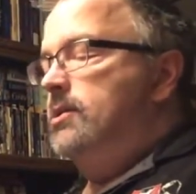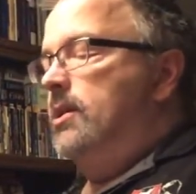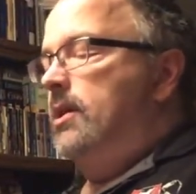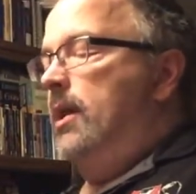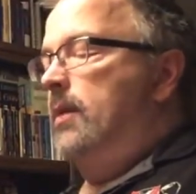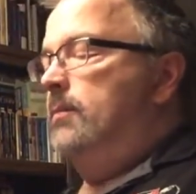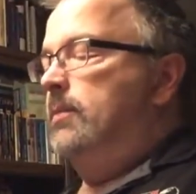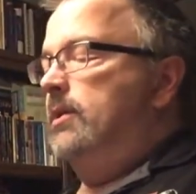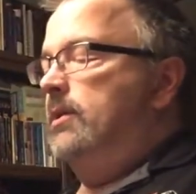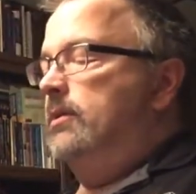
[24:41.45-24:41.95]

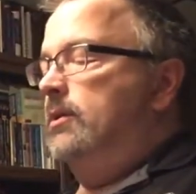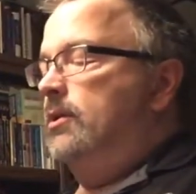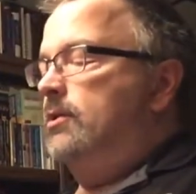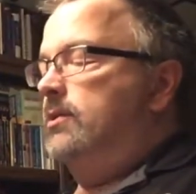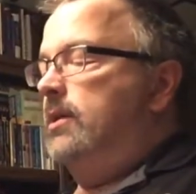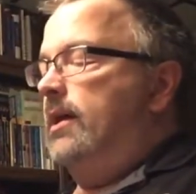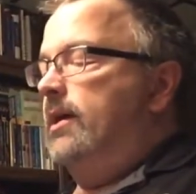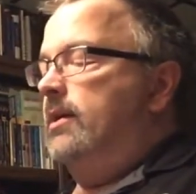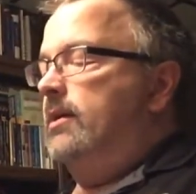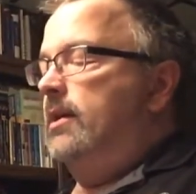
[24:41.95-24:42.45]
Emily
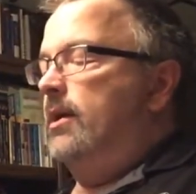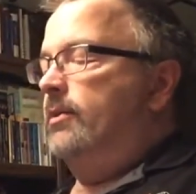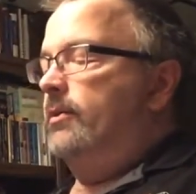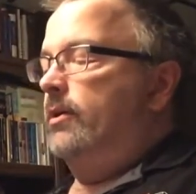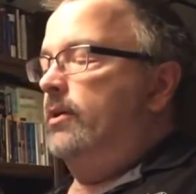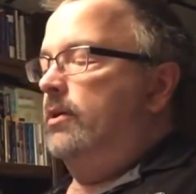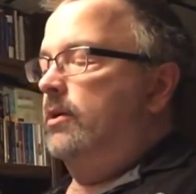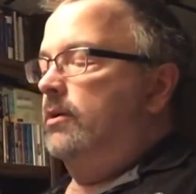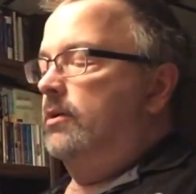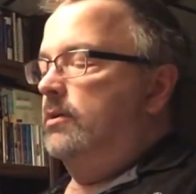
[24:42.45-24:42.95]
looked like another
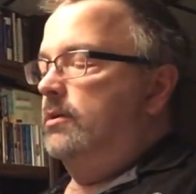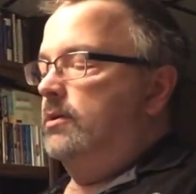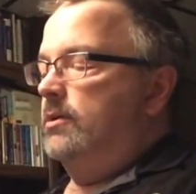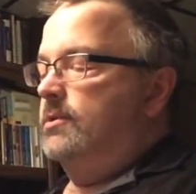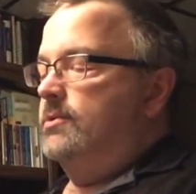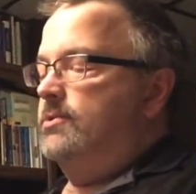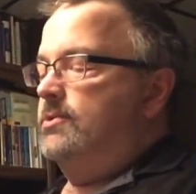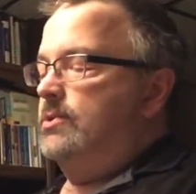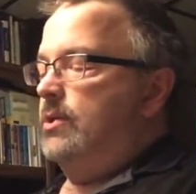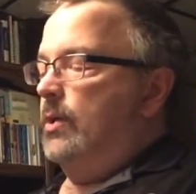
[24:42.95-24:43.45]
girl,
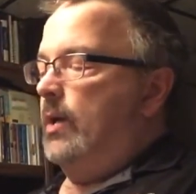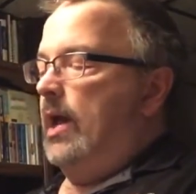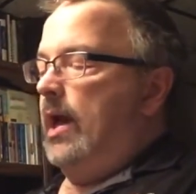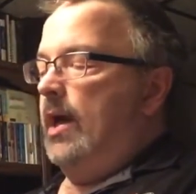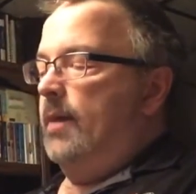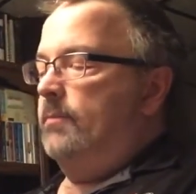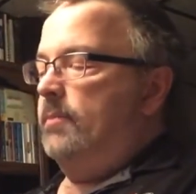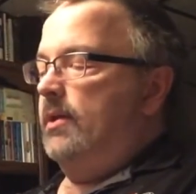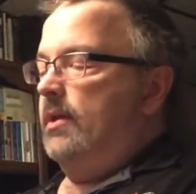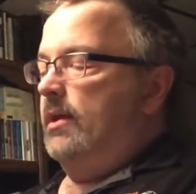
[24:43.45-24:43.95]
so
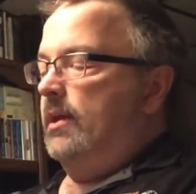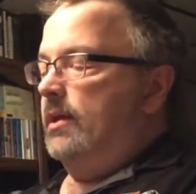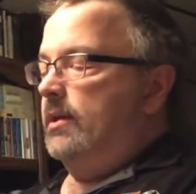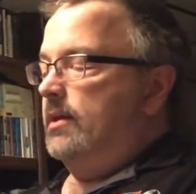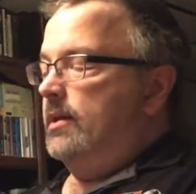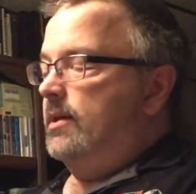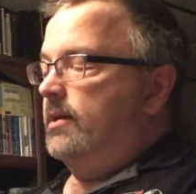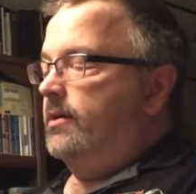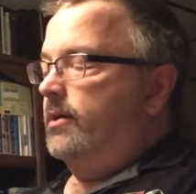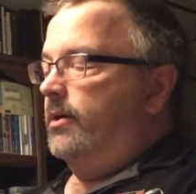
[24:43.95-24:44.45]
happy and
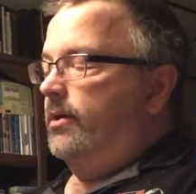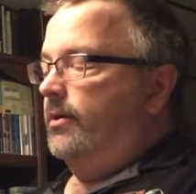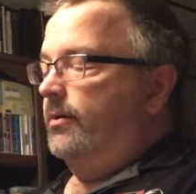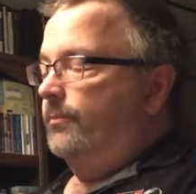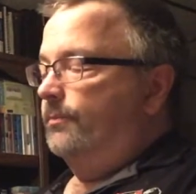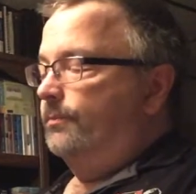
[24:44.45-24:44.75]
eager.